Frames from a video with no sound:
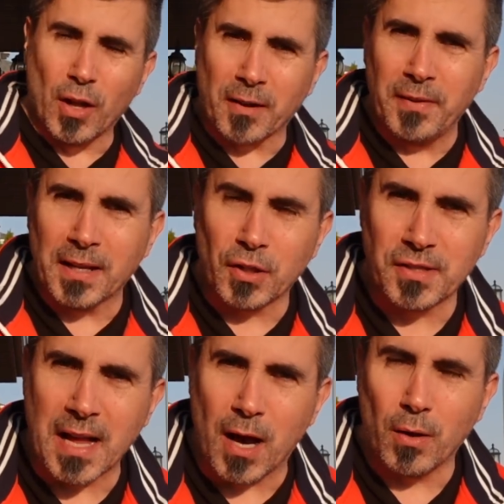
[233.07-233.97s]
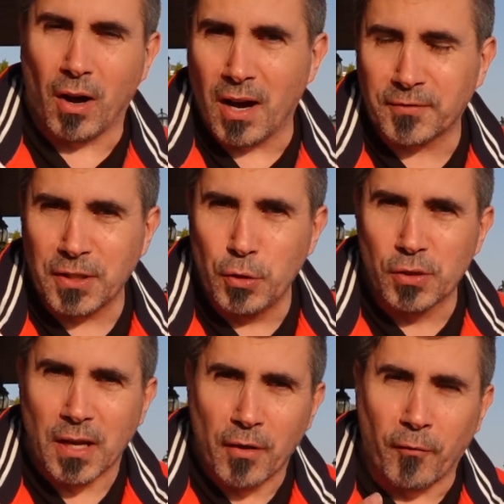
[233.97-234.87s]
lot of vehicles now often
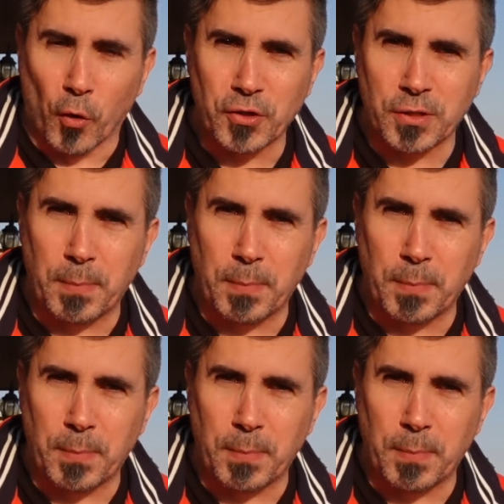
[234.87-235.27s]
use forged